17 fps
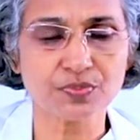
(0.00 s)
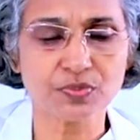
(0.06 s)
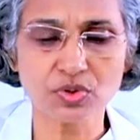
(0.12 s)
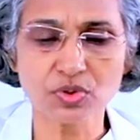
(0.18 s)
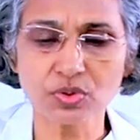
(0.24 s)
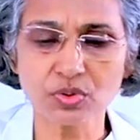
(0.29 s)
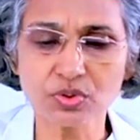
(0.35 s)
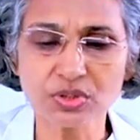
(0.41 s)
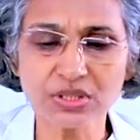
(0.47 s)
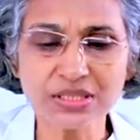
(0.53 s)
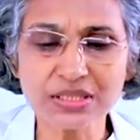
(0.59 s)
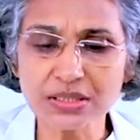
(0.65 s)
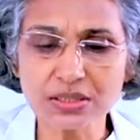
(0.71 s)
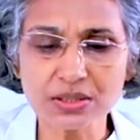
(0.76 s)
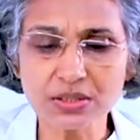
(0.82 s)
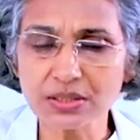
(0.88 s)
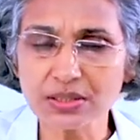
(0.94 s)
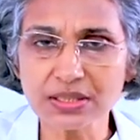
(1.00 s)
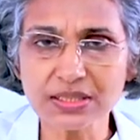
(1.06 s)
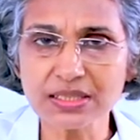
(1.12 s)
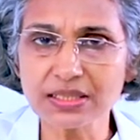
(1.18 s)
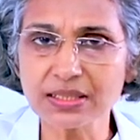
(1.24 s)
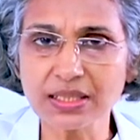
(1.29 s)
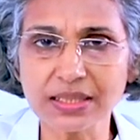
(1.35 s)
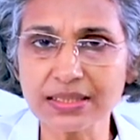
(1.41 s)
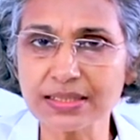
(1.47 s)
So she
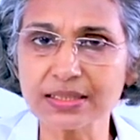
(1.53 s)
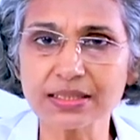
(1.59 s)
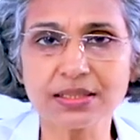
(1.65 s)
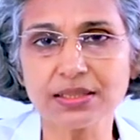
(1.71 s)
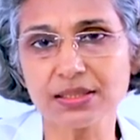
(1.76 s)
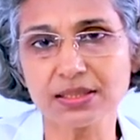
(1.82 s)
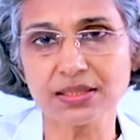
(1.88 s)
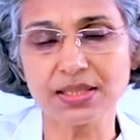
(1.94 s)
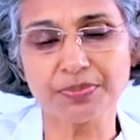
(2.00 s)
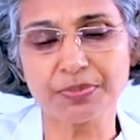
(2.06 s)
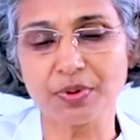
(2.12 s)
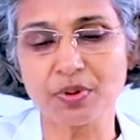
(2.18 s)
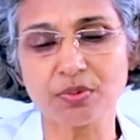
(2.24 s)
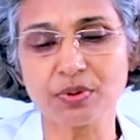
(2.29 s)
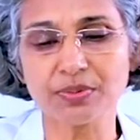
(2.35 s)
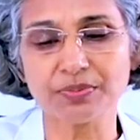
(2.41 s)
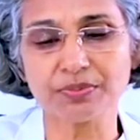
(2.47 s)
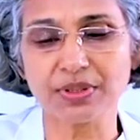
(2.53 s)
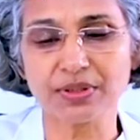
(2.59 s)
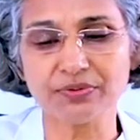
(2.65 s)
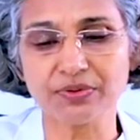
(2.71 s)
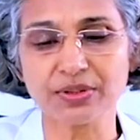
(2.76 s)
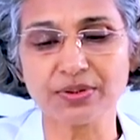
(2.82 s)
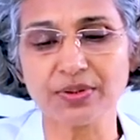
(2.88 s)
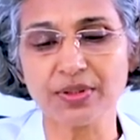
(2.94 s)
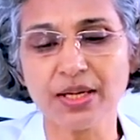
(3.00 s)
doesn't consider it as a problem
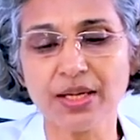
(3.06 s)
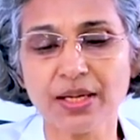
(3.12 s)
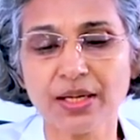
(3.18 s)
after